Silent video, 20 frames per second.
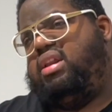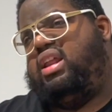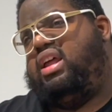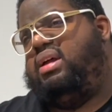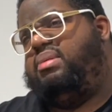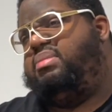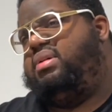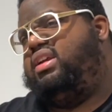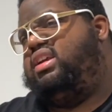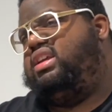in
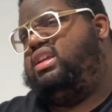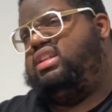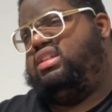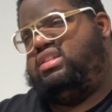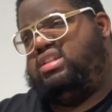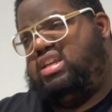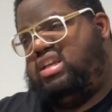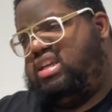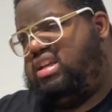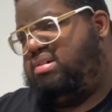there making
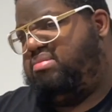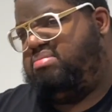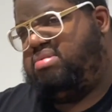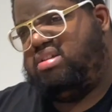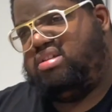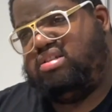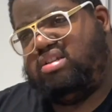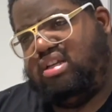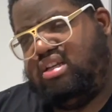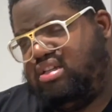tea and
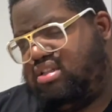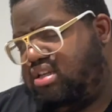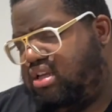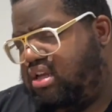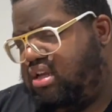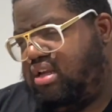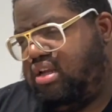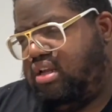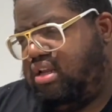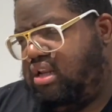biscuits.
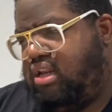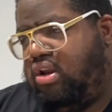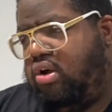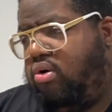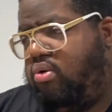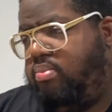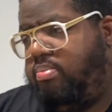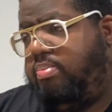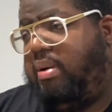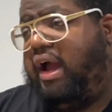
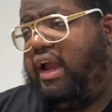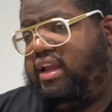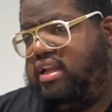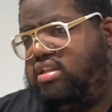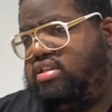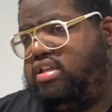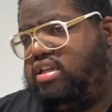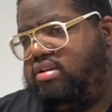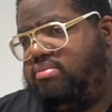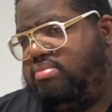No,
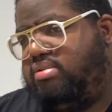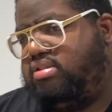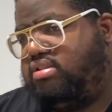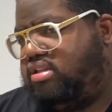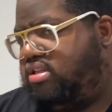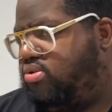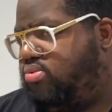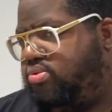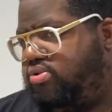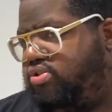buying tea and
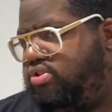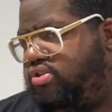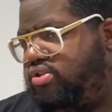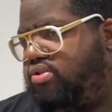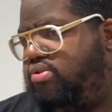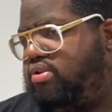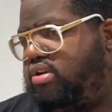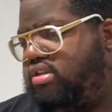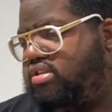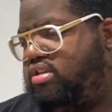biscuits, what do you
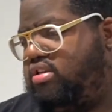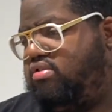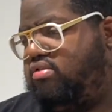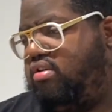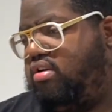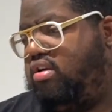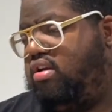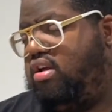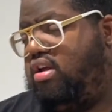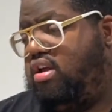do? And I said,
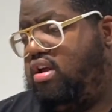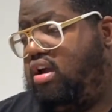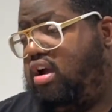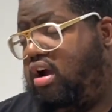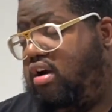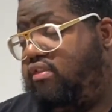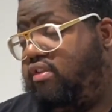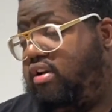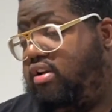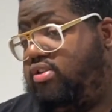oh,
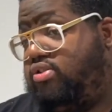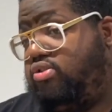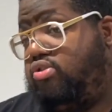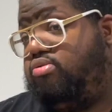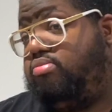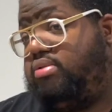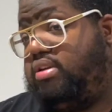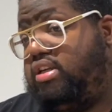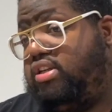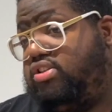I run a
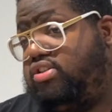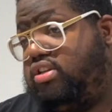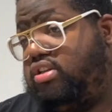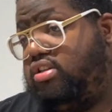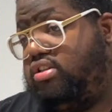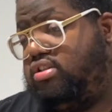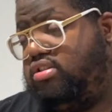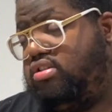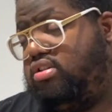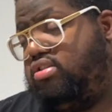soup
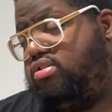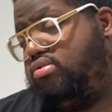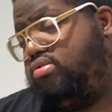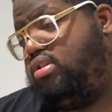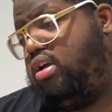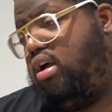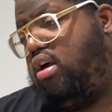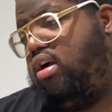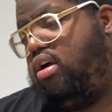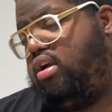kitchen. So she was
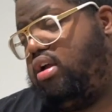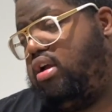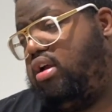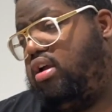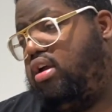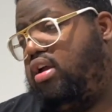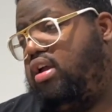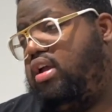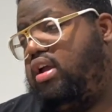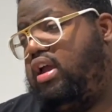like, oh, okay.
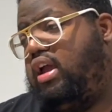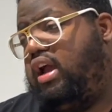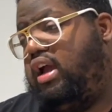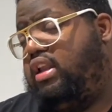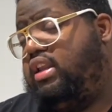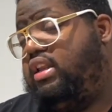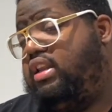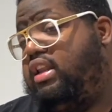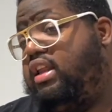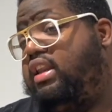
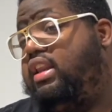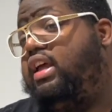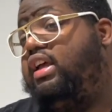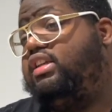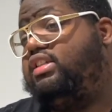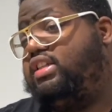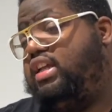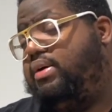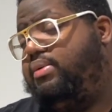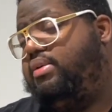And then the
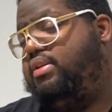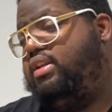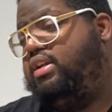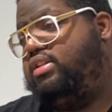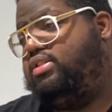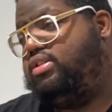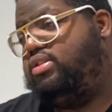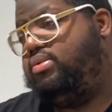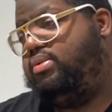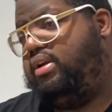next day I went there
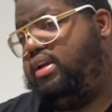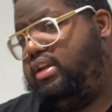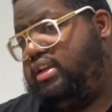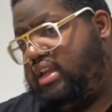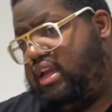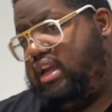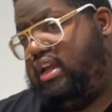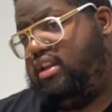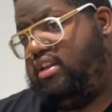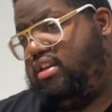to do it
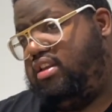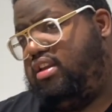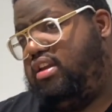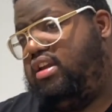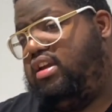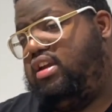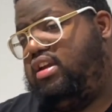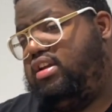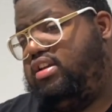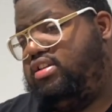again.
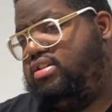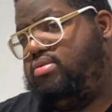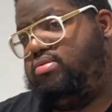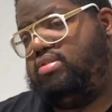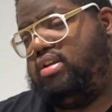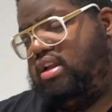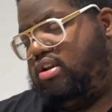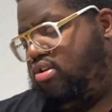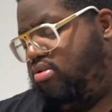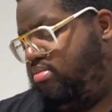She was
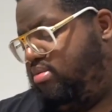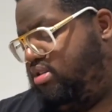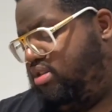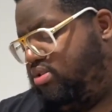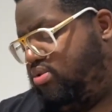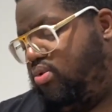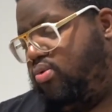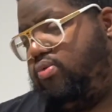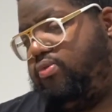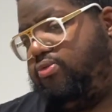like, no, this
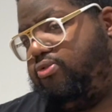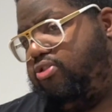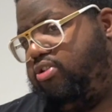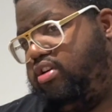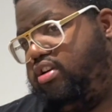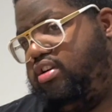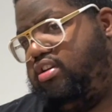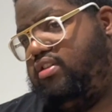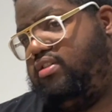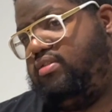is all
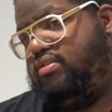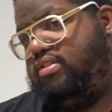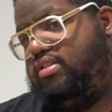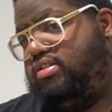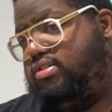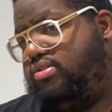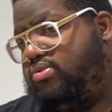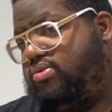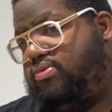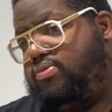free. This
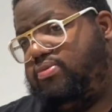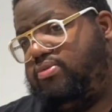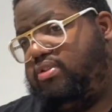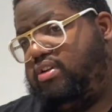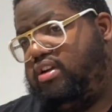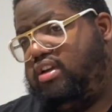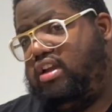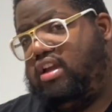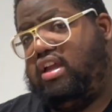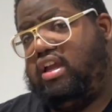is all
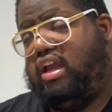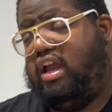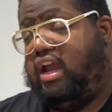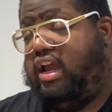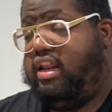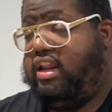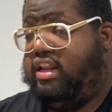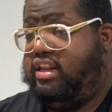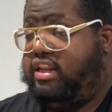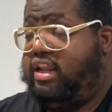free.
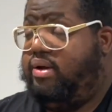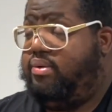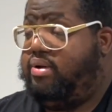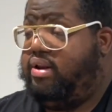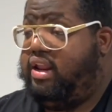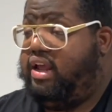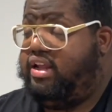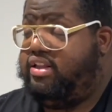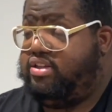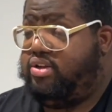And then they were
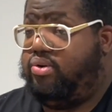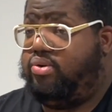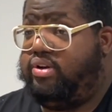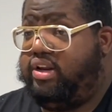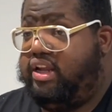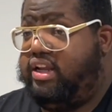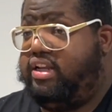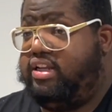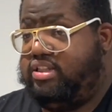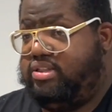like
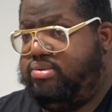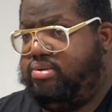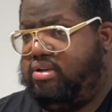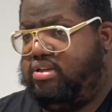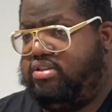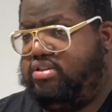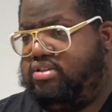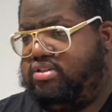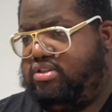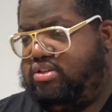donating to
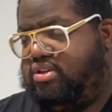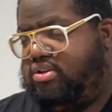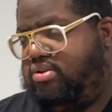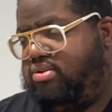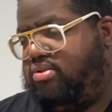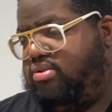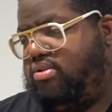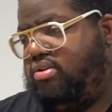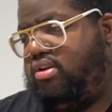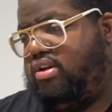us, you
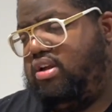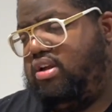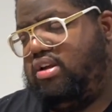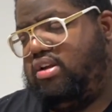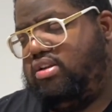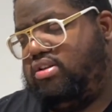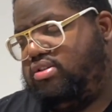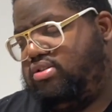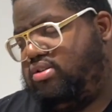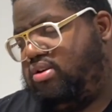know.
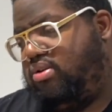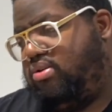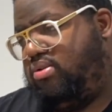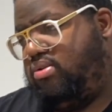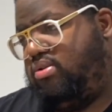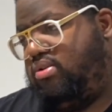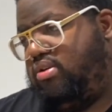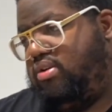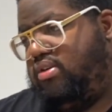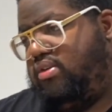
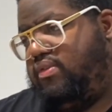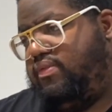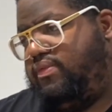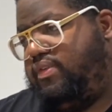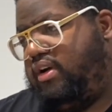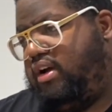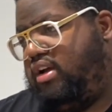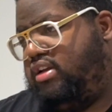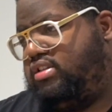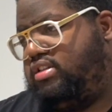So
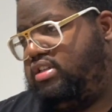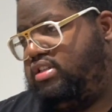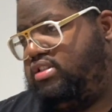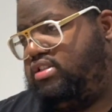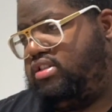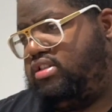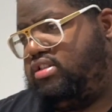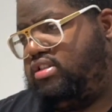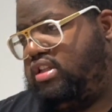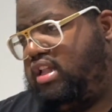for us, it's
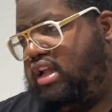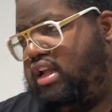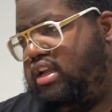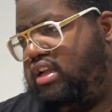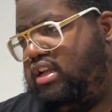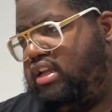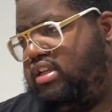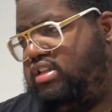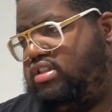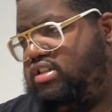just
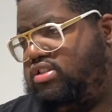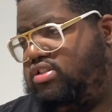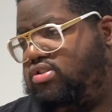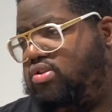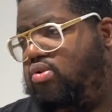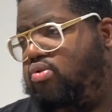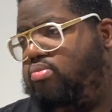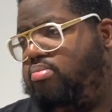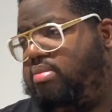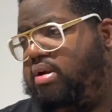like, it's just
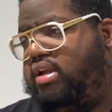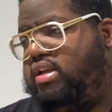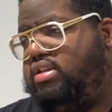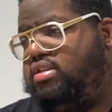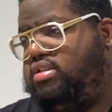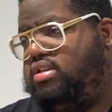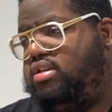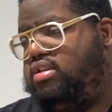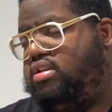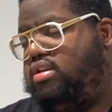so
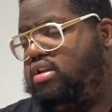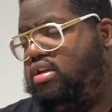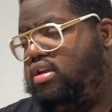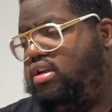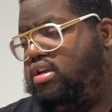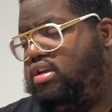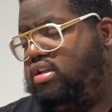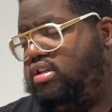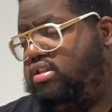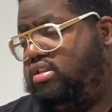amazing
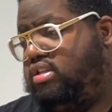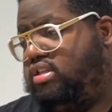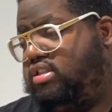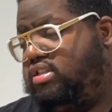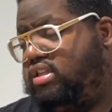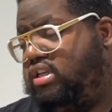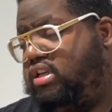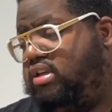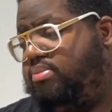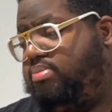to
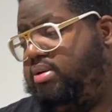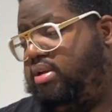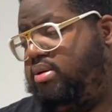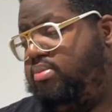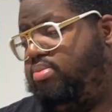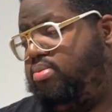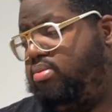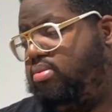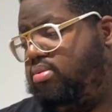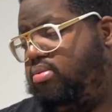see
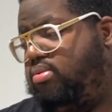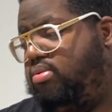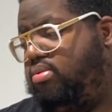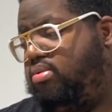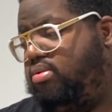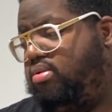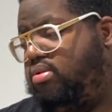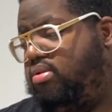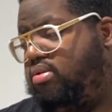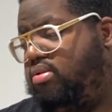people
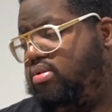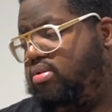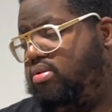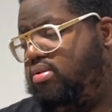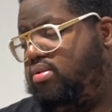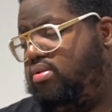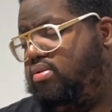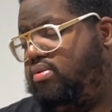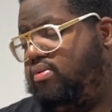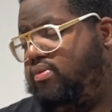
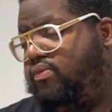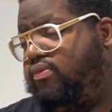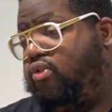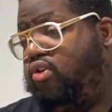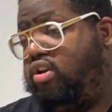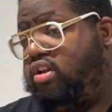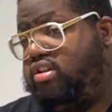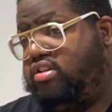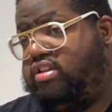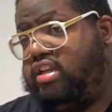
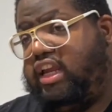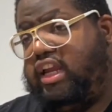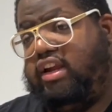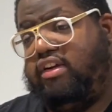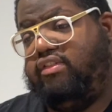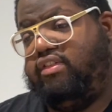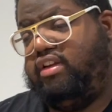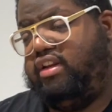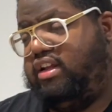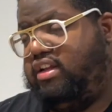
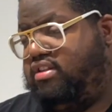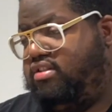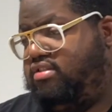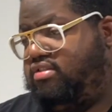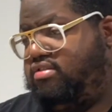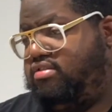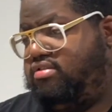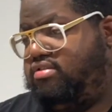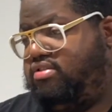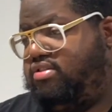volunteering
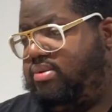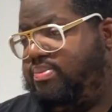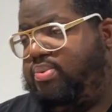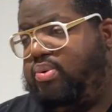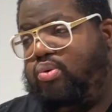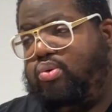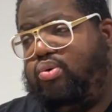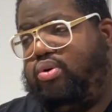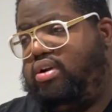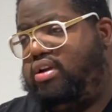and
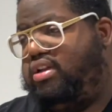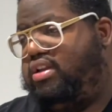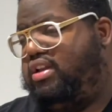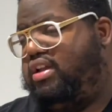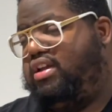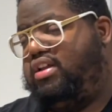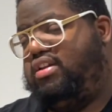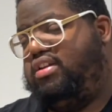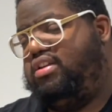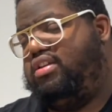supporting,
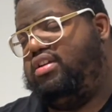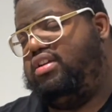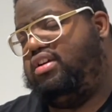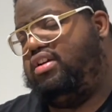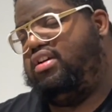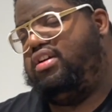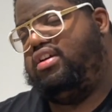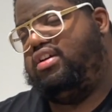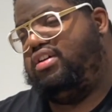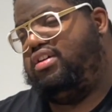and
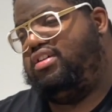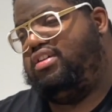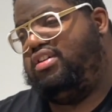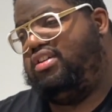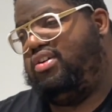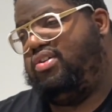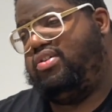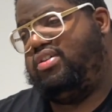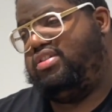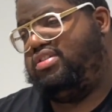you
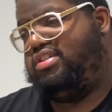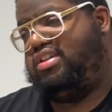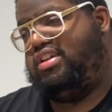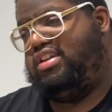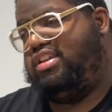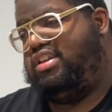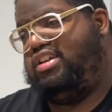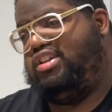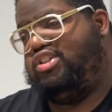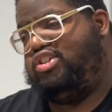know, it
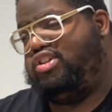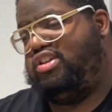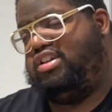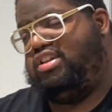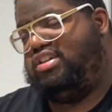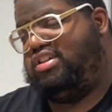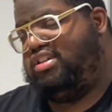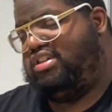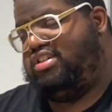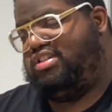
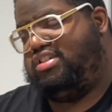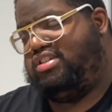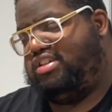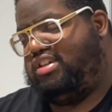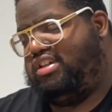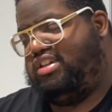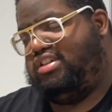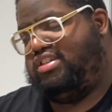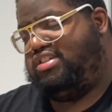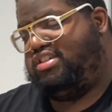literally is
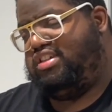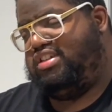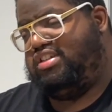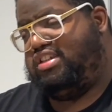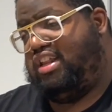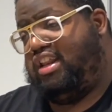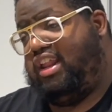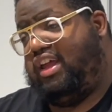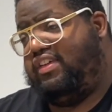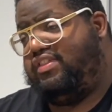
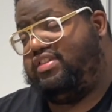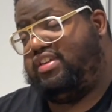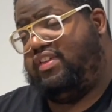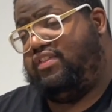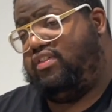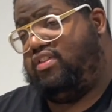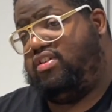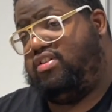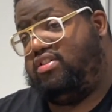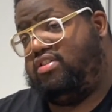a
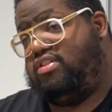lifesaver.